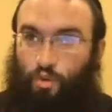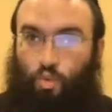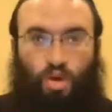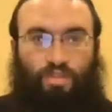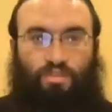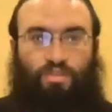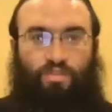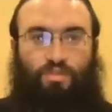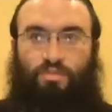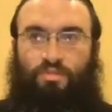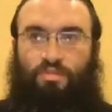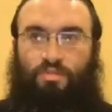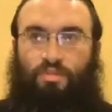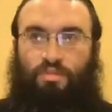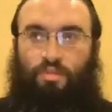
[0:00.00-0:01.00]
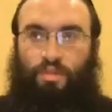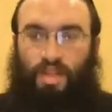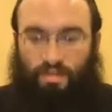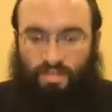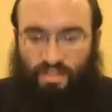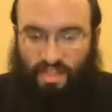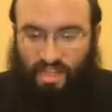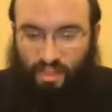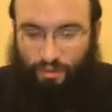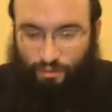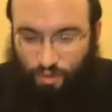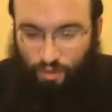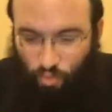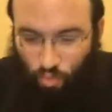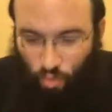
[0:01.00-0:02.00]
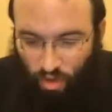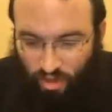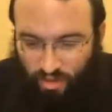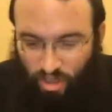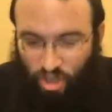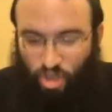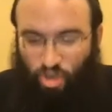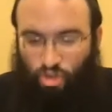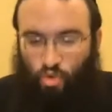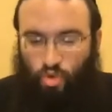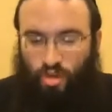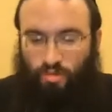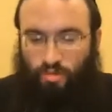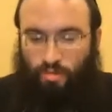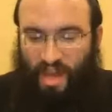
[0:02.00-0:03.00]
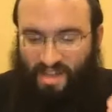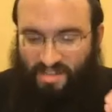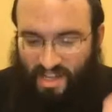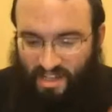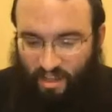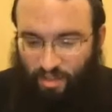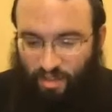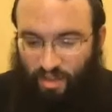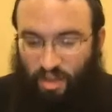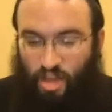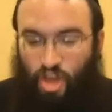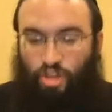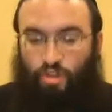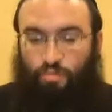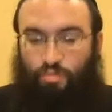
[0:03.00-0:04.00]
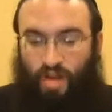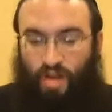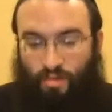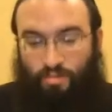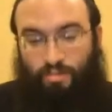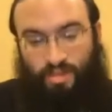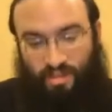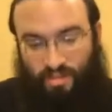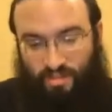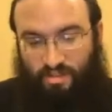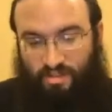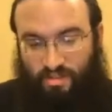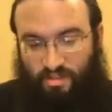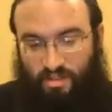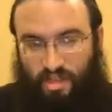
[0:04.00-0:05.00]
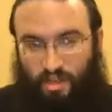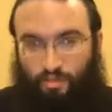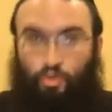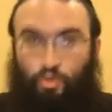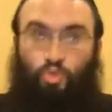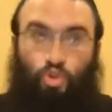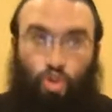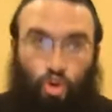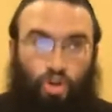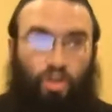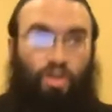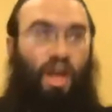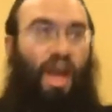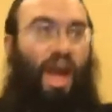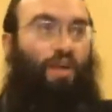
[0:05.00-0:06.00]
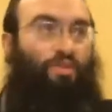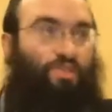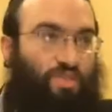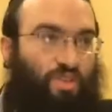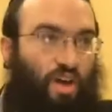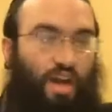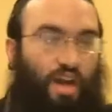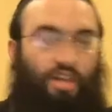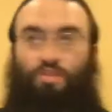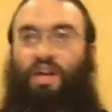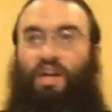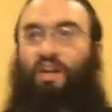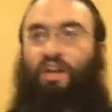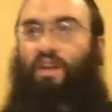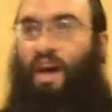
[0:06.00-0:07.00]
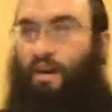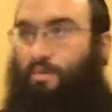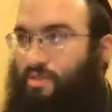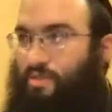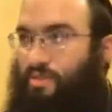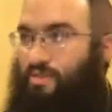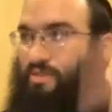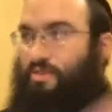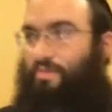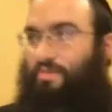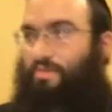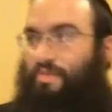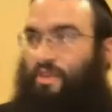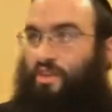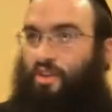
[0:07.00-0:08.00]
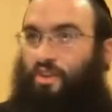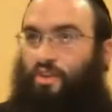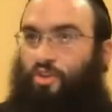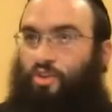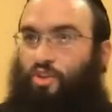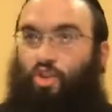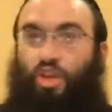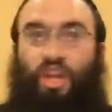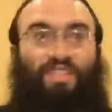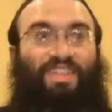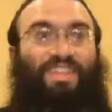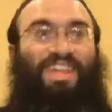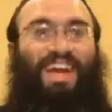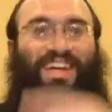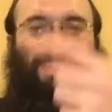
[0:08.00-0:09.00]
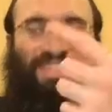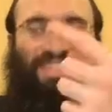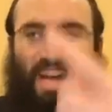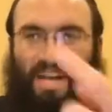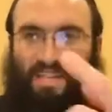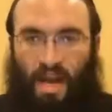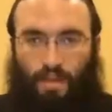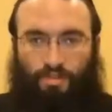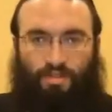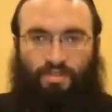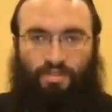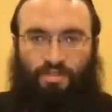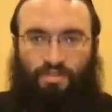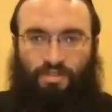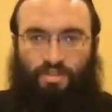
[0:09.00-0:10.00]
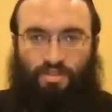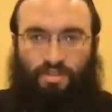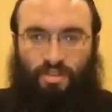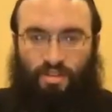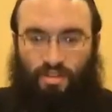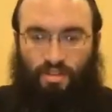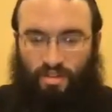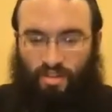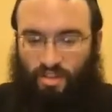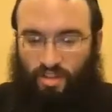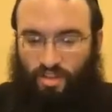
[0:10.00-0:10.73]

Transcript: If you want it. Renach says, if you want, you can pass anything. The problem is, if you look outside your Dalit Amos, you're looking at the next guy's obstacles,